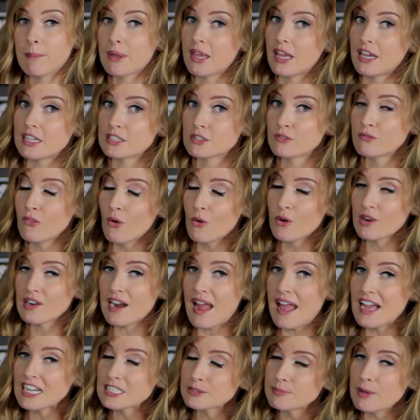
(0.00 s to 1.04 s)
PS4,
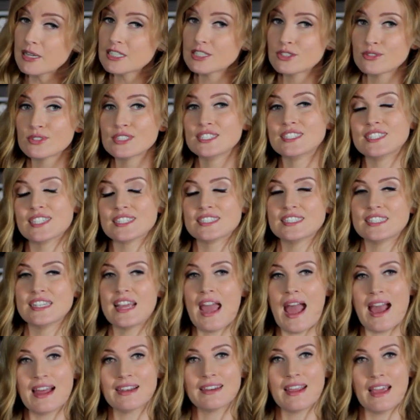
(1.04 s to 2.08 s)
Xbox 360,
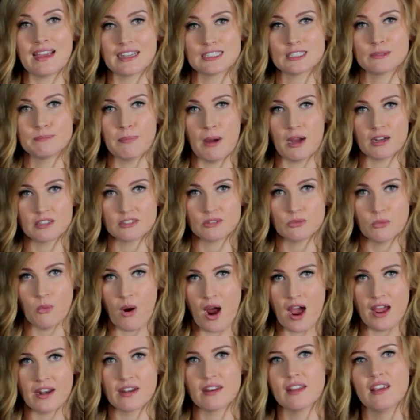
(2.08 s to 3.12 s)
and Xbox
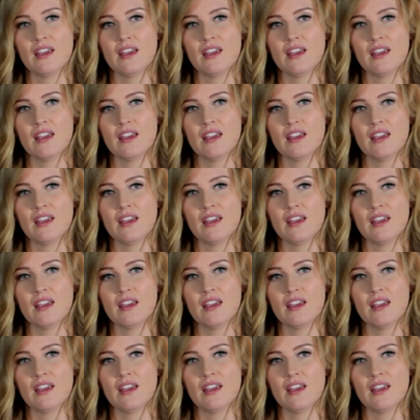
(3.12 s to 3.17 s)
One.